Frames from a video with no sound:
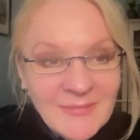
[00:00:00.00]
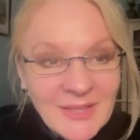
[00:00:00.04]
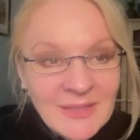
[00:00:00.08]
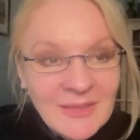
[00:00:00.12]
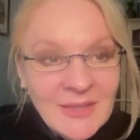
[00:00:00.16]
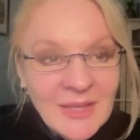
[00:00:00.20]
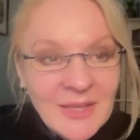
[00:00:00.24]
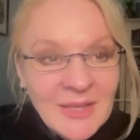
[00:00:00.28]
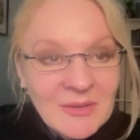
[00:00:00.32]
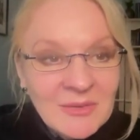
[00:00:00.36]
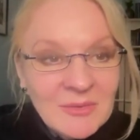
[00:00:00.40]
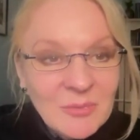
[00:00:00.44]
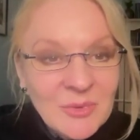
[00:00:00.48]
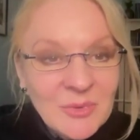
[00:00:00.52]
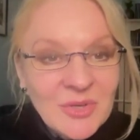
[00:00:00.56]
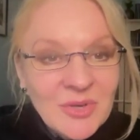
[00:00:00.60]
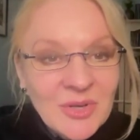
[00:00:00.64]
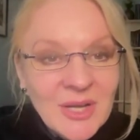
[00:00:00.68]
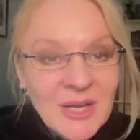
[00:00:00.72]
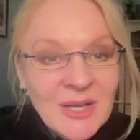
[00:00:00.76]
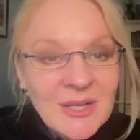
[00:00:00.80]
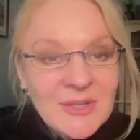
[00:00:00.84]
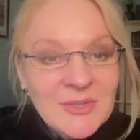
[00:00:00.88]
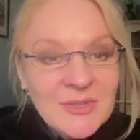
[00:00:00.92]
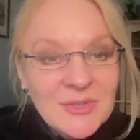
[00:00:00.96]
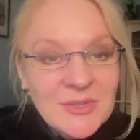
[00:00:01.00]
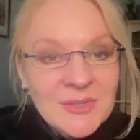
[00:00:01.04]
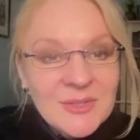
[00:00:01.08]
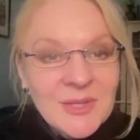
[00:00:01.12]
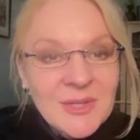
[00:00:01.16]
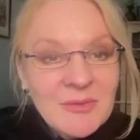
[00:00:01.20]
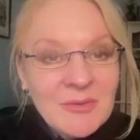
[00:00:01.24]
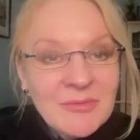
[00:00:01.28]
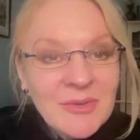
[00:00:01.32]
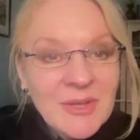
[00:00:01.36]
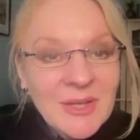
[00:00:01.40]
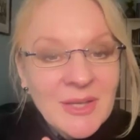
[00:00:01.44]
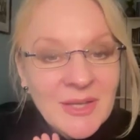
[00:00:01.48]
And then when you're kind to
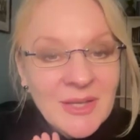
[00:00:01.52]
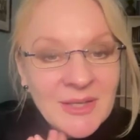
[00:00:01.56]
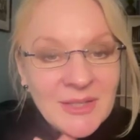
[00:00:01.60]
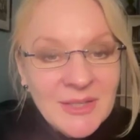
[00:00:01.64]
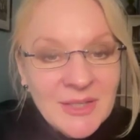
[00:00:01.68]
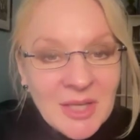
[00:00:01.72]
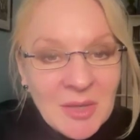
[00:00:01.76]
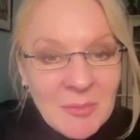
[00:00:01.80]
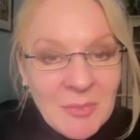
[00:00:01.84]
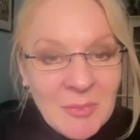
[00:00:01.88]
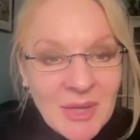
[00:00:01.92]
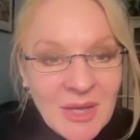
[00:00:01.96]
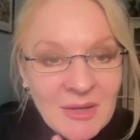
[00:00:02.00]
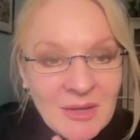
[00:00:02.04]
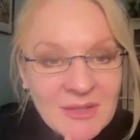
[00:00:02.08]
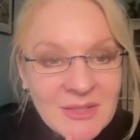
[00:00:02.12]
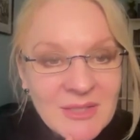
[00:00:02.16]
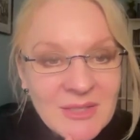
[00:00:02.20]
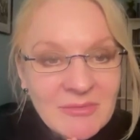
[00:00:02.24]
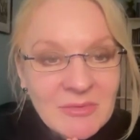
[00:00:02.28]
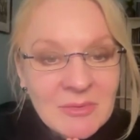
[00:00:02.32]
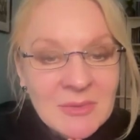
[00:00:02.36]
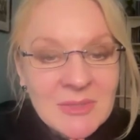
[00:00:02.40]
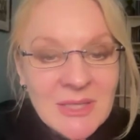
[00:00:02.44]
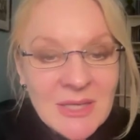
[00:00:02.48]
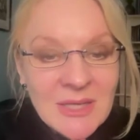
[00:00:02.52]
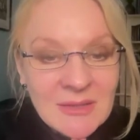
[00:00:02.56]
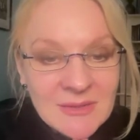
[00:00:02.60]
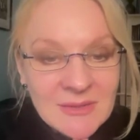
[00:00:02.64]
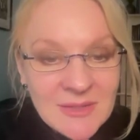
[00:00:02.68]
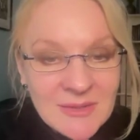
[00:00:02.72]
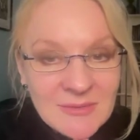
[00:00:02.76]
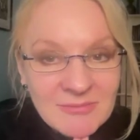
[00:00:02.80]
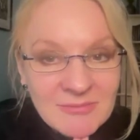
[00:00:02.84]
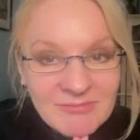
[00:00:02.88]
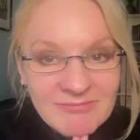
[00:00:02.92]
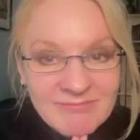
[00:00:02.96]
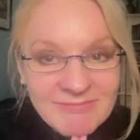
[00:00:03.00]
yourself, you can be kind to everybody
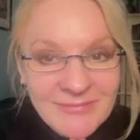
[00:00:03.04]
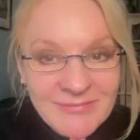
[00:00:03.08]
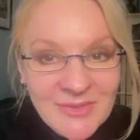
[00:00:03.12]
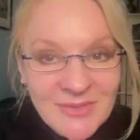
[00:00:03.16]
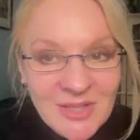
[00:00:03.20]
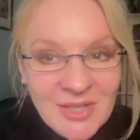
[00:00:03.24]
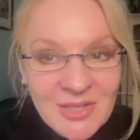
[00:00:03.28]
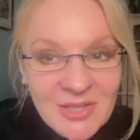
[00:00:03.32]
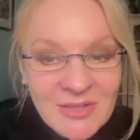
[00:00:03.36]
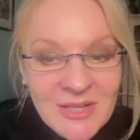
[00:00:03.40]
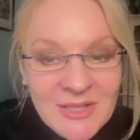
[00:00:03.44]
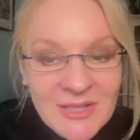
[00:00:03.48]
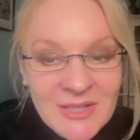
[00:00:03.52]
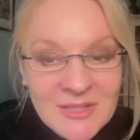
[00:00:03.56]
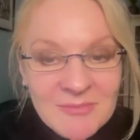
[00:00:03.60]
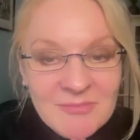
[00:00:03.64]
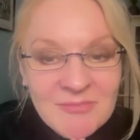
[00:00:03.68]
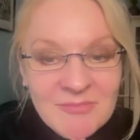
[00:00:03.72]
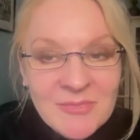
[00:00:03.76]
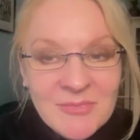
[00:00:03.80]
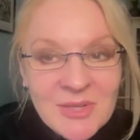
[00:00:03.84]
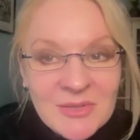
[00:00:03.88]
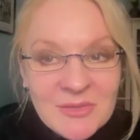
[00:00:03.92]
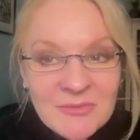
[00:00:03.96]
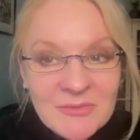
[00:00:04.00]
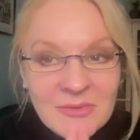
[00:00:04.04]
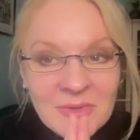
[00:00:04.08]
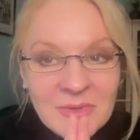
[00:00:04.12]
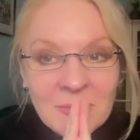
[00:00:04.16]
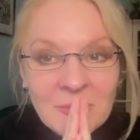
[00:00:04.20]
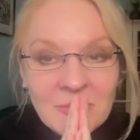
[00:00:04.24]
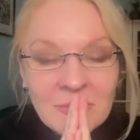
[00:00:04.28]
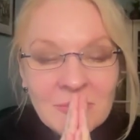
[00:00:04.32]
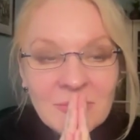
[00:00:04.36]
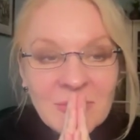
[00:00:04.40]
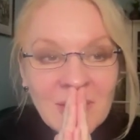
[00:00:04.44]
else. All right, beautiful.